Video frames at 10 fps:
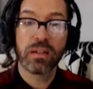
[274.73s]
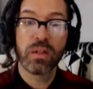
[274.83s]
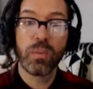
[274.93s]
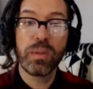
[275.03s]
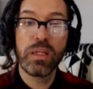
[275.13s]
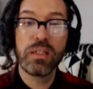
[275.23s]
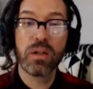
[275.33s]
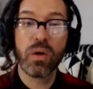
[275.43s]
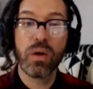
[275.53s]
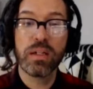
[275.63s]
So please
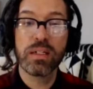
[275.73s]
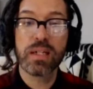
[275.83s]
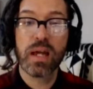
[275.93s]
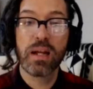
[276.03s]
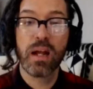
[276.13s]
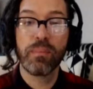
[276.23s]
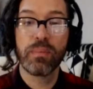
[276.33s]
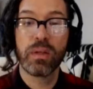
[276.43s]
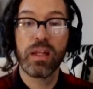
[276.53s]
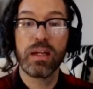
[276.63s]
go ahead and sign up.
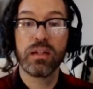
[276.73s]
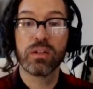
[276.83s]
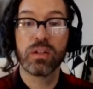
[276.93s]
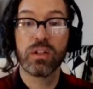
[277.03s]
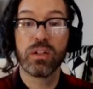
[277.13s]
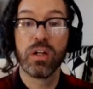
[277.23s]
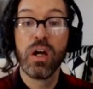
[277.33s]
The links are